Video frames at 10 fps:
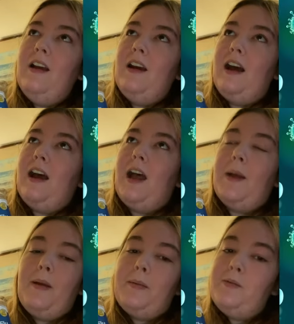I
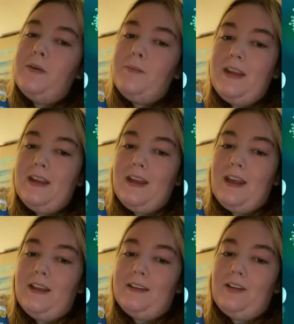probably wouldn't be
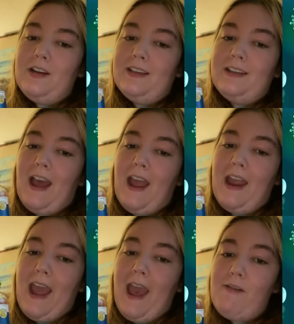as good as I
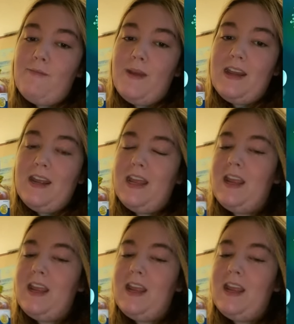have been